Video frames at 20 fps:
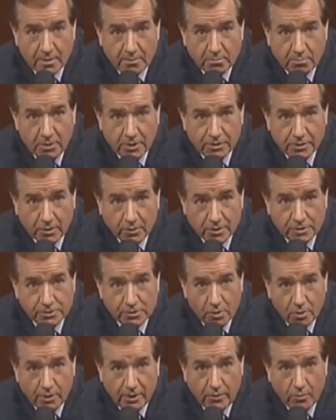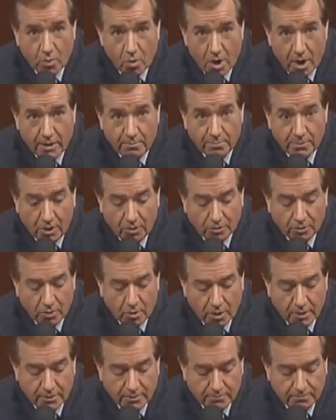But there is only one Milt
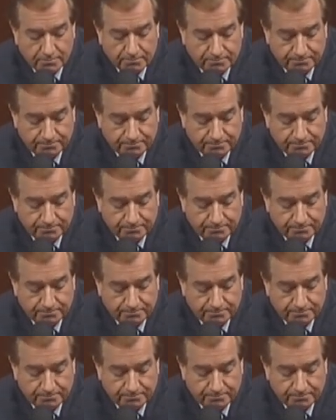Gordon.